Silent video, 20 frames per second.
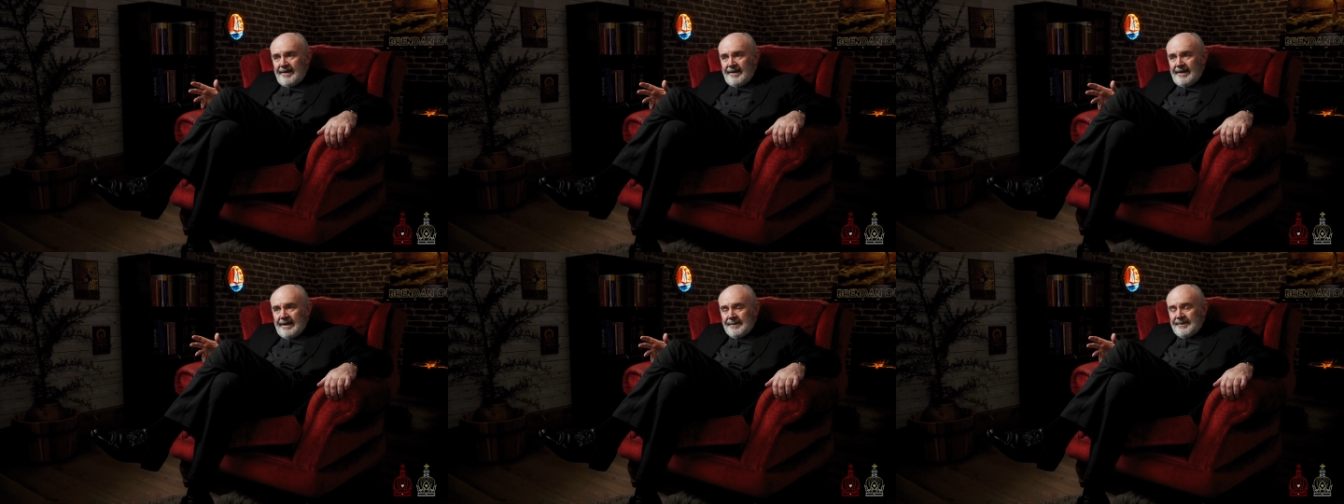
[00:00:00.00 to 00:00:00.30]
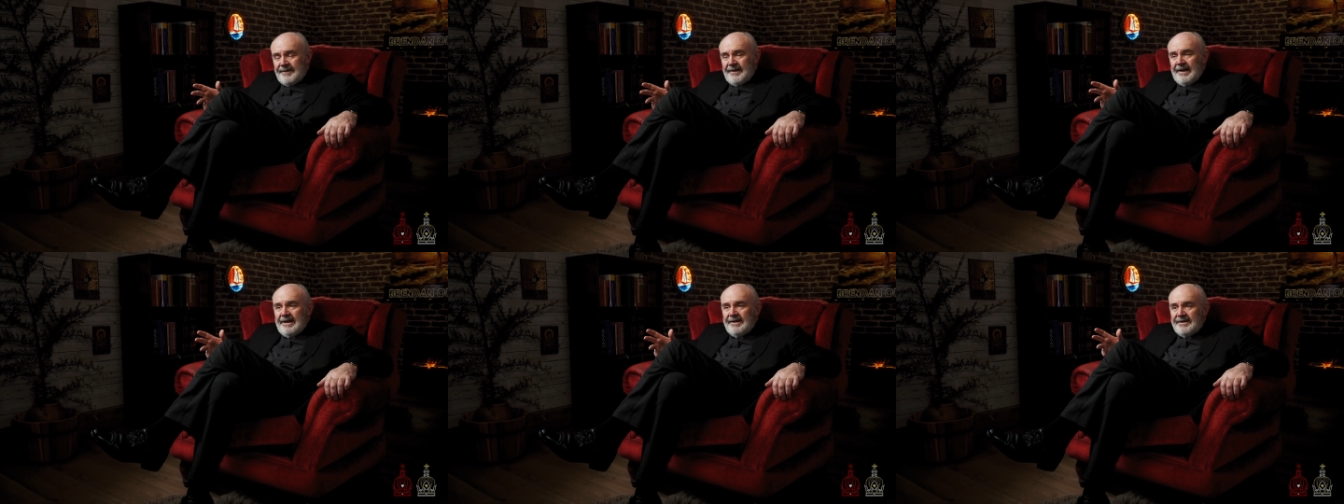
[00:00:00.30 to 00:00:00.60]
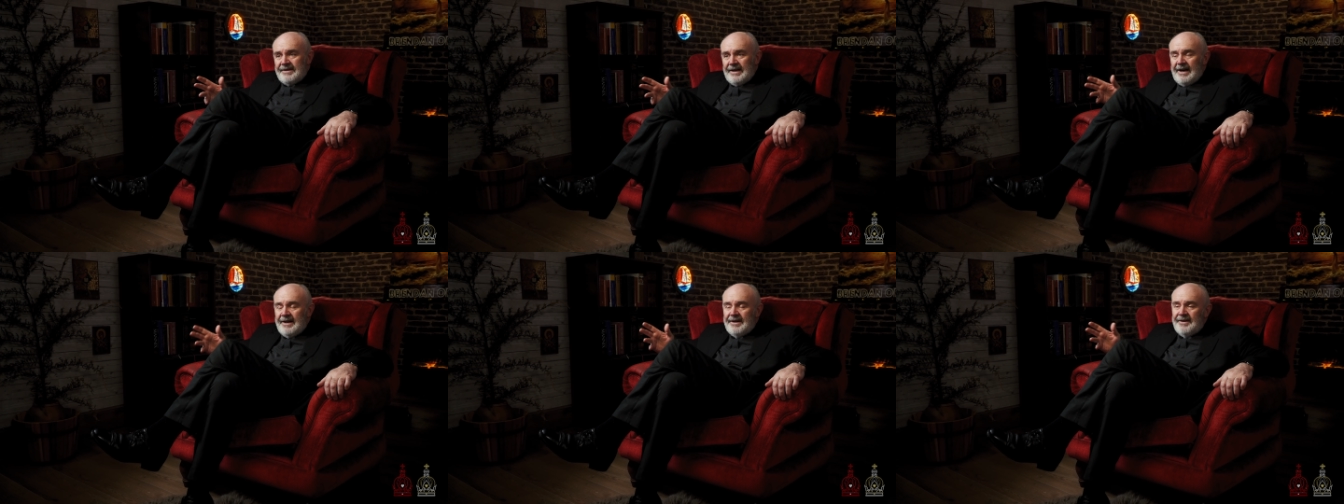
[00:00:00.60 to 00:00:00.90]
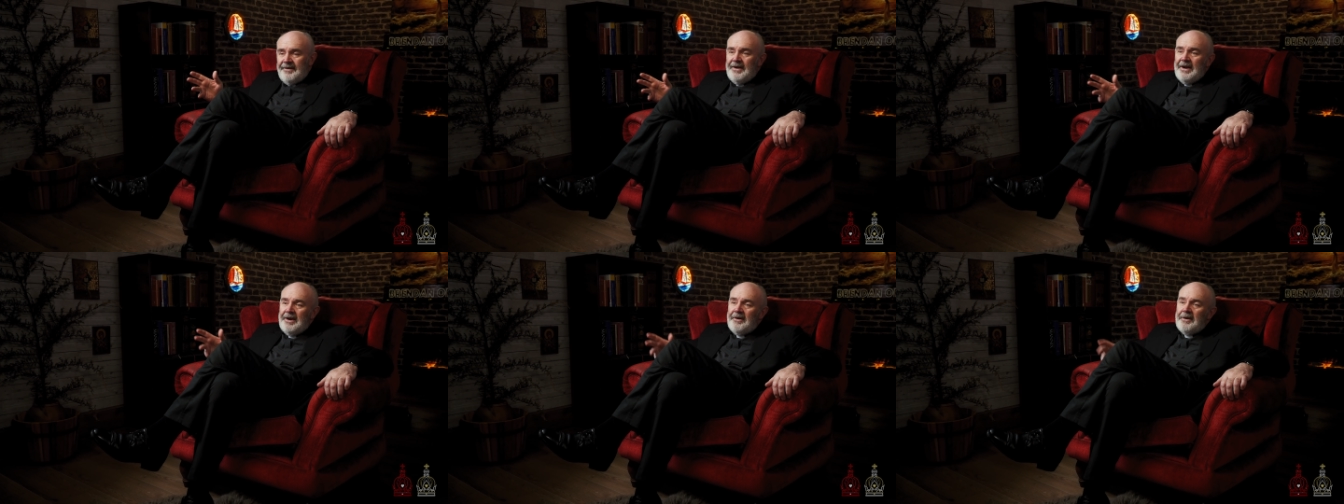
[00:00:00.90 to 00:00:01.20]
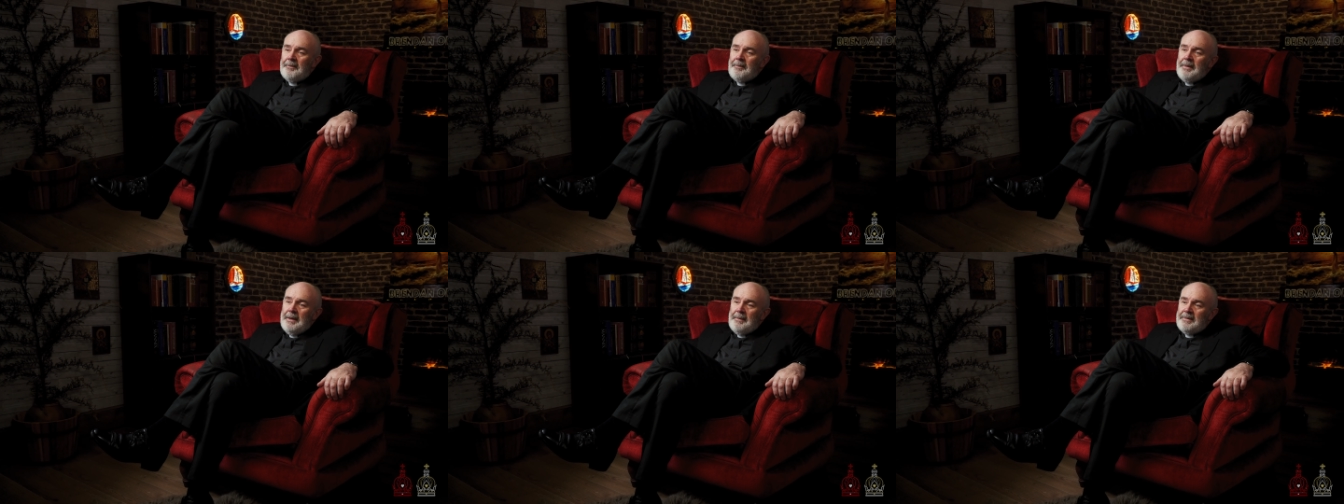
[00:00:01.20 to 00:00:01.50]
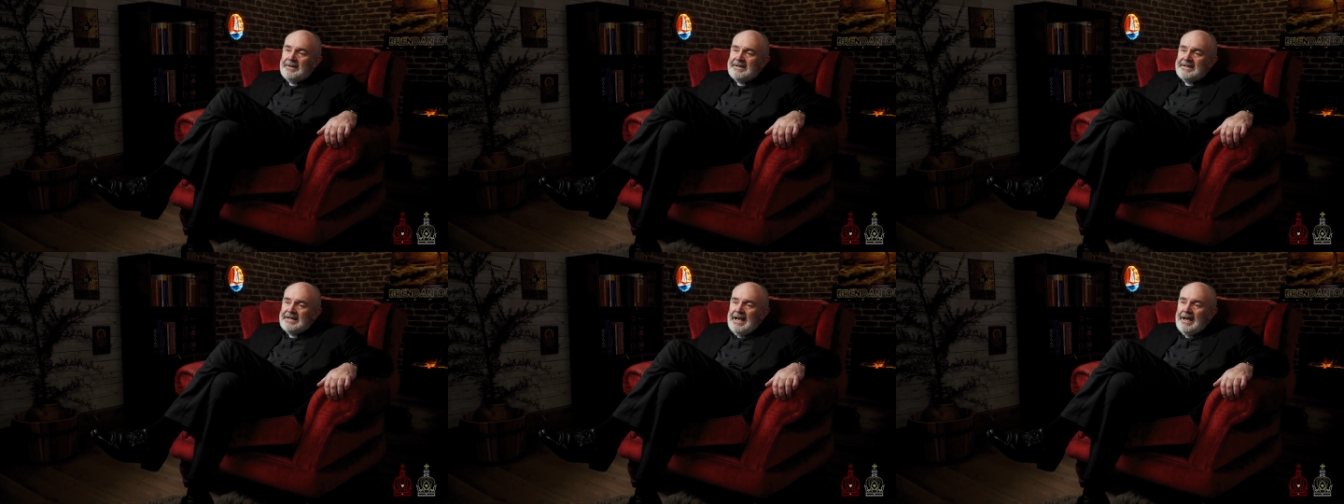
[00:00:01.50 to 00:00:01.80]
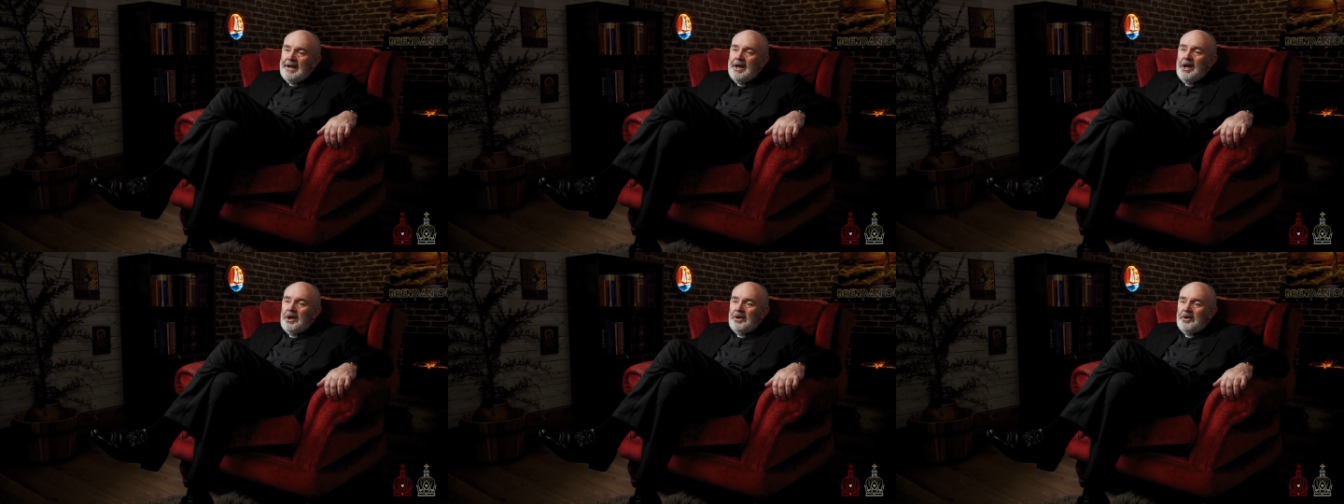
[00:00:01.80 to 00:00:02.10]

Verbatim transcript: I'm sick and tired of hearing people saying